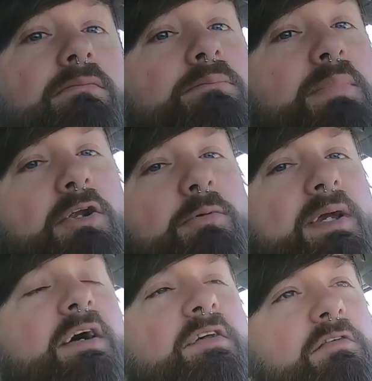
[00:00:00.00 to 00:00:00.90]
better
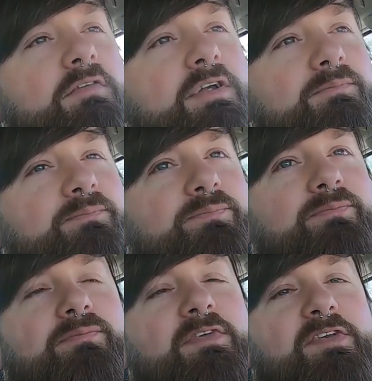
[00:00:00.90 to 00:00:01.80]
because of it.
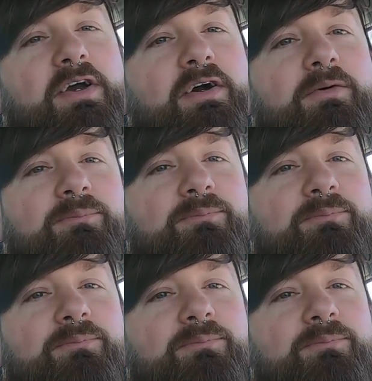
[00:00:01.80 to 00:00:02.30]
So